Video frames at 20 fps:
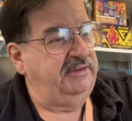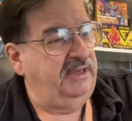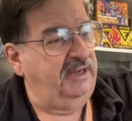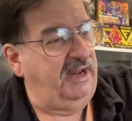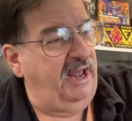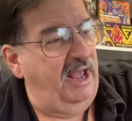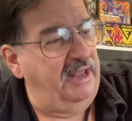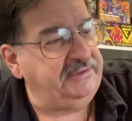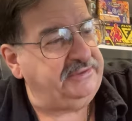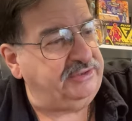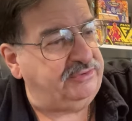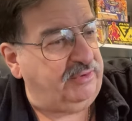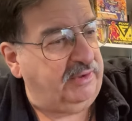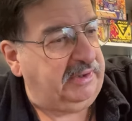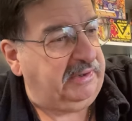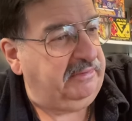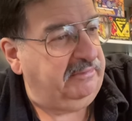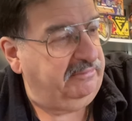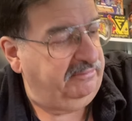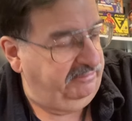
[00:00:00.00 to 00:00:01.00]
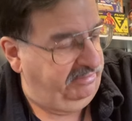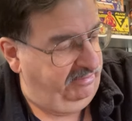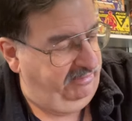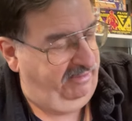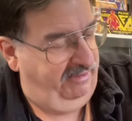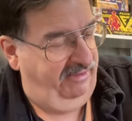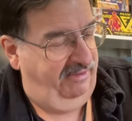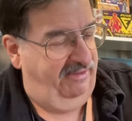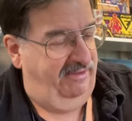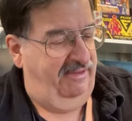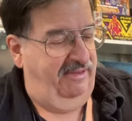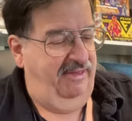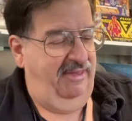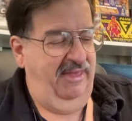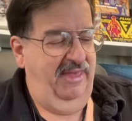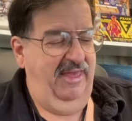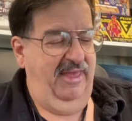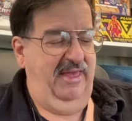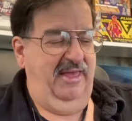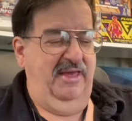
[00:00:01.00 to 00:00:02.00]
on a hot streak.
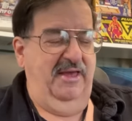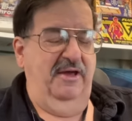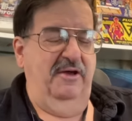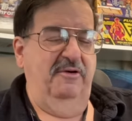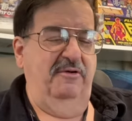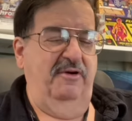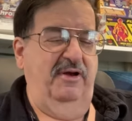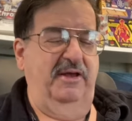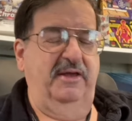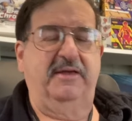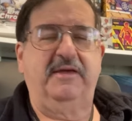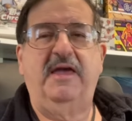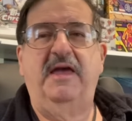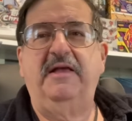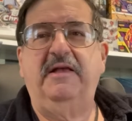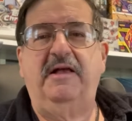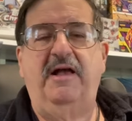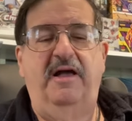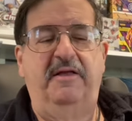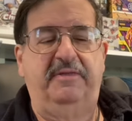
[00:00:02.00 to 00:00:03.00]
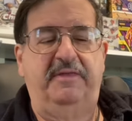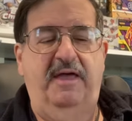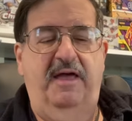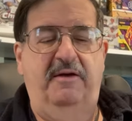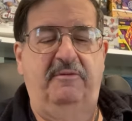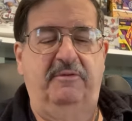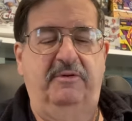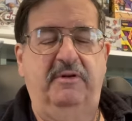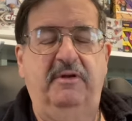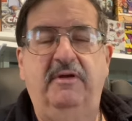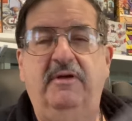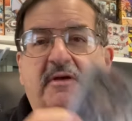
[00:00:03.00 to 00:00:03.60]
All right, Ken got that one.